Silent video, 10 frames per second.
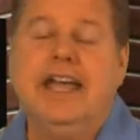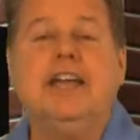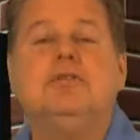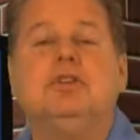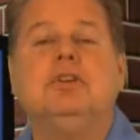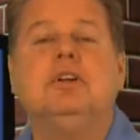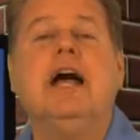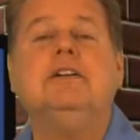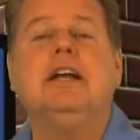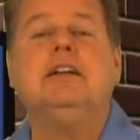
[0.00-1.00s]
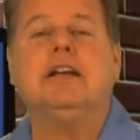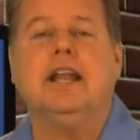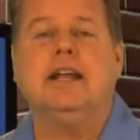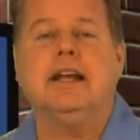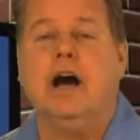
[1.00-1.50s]
If you're not yet
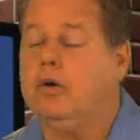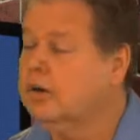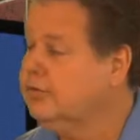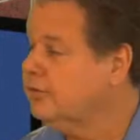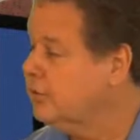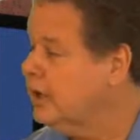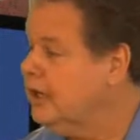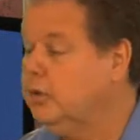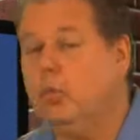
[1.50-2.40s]
getting our free